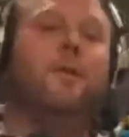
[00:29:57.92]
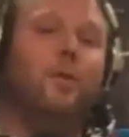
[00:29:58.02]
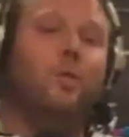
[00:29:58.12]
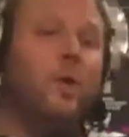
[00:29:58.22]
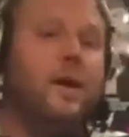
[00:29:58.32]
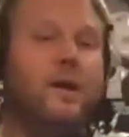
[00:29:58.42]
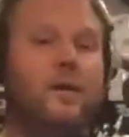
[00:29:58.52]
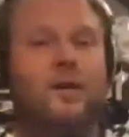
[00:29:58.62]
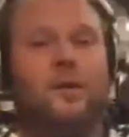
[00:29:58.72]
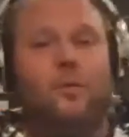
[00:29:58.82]

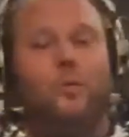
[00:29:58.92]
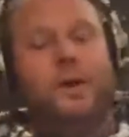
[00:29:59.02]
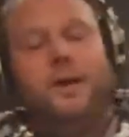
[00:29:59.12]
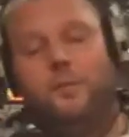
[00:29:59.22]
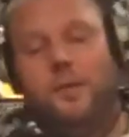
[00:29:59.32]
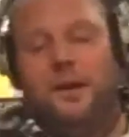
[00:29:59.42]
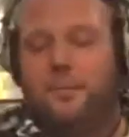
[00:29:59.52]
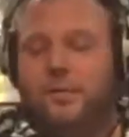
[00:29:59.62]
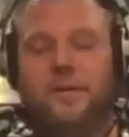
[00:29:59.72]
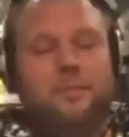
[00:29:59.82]
where we were
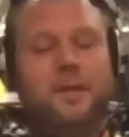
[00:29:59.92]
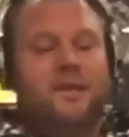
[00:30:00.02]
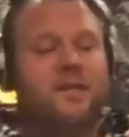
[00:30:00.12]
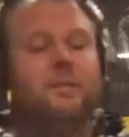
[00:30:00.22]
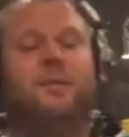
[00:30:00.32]
able to meet. Some of